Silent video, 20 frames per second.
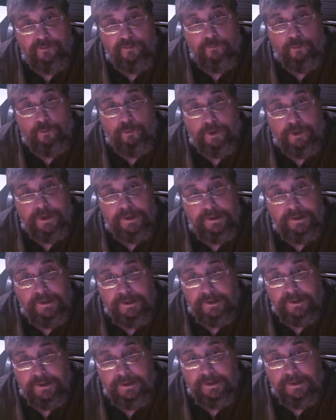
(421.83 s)
in mourning.
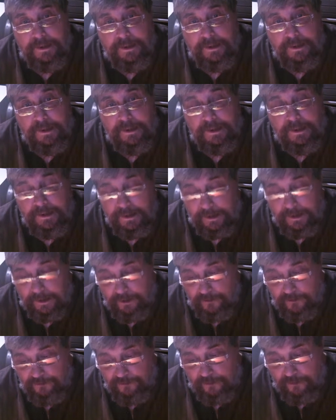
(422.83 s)
And
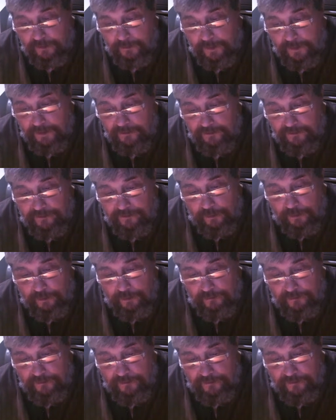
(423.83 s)
I saw
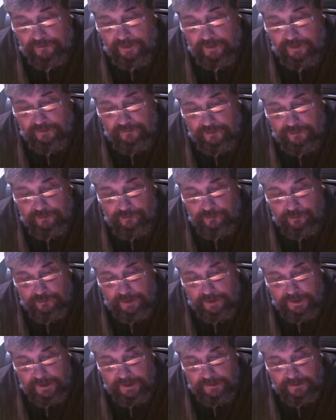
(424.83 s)
myself as an
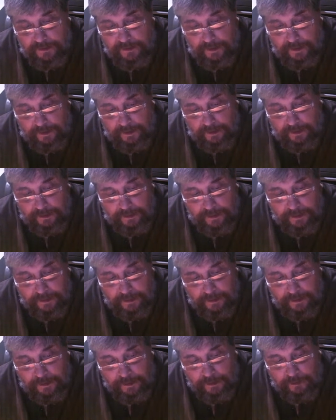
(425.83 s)
individual laying there
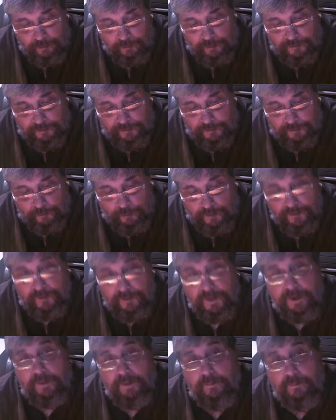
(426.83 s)
with the one
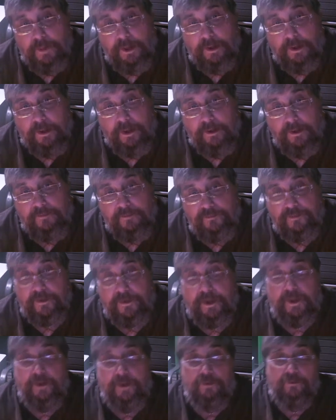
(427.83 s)
thing in my life that
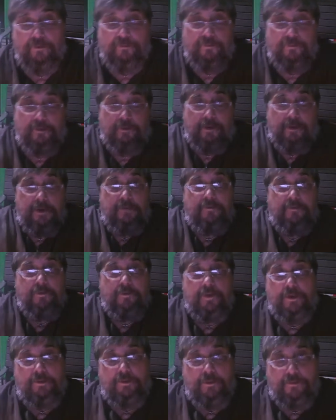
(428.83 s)
I held very,
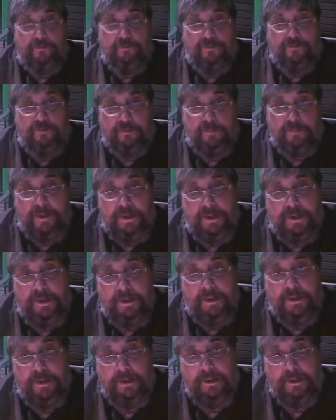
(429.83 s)
very close to me,
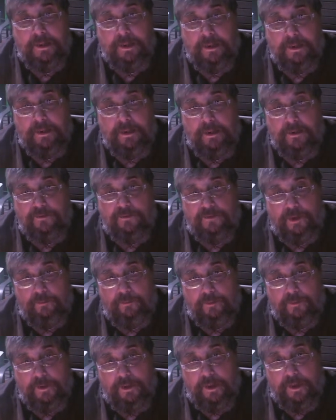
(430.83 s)
is I
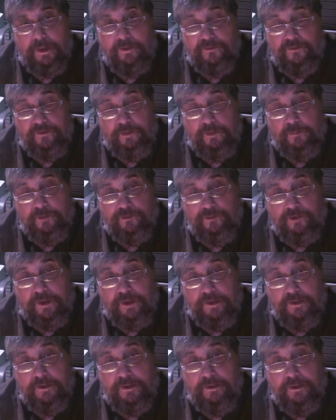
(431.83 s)
realized how much I
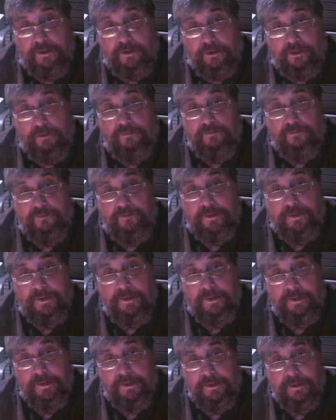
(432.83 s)
did love
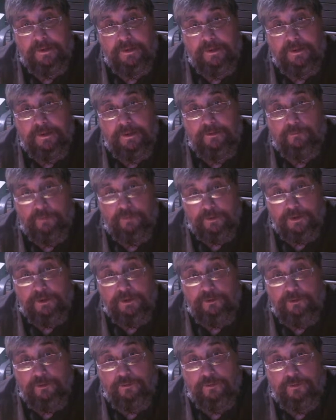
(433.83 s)
and
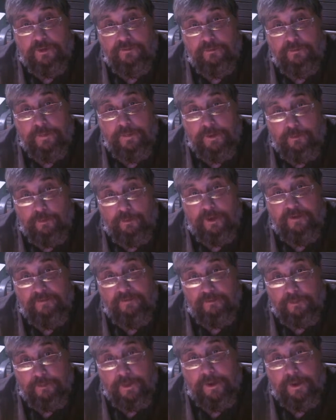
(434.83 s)
really do love my
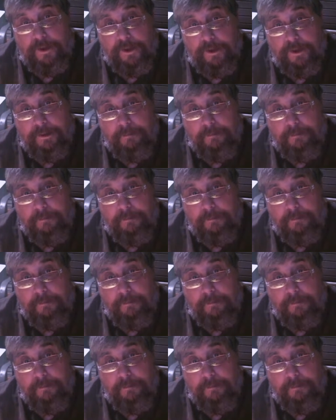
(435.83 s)
wife, a